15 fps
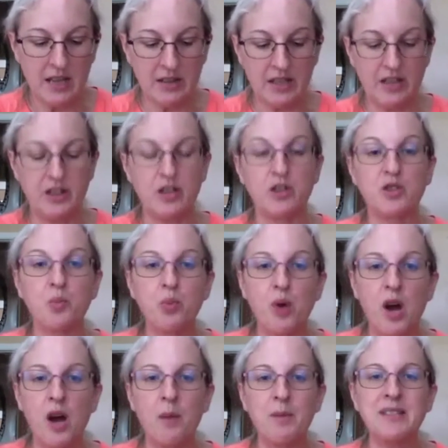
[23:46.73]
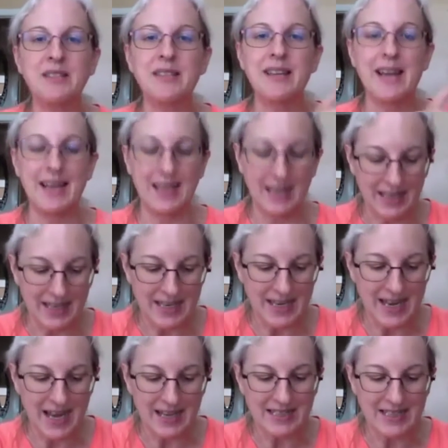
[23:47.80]
that there's promise that i can
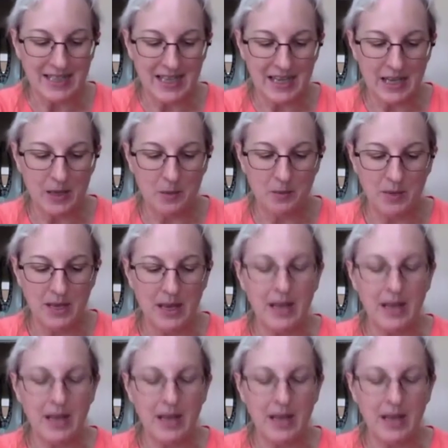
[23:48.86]
connect to him